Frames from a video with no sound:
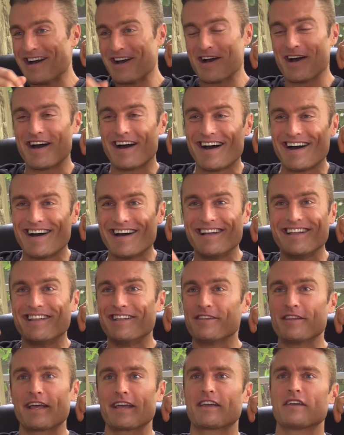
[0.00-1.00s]

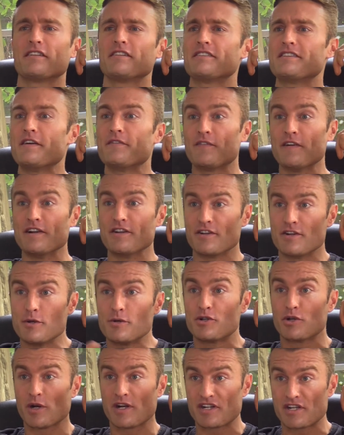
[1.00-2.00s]
Uh, like different
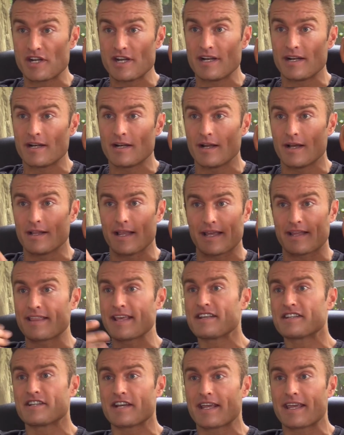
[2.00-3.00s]
nutrition, like
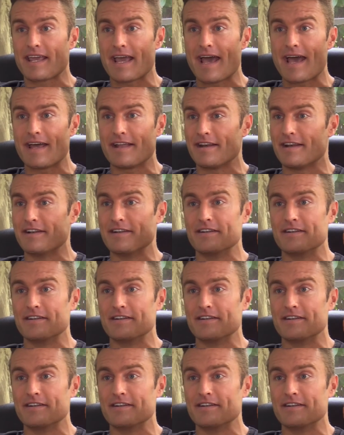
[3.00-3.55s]
things to get.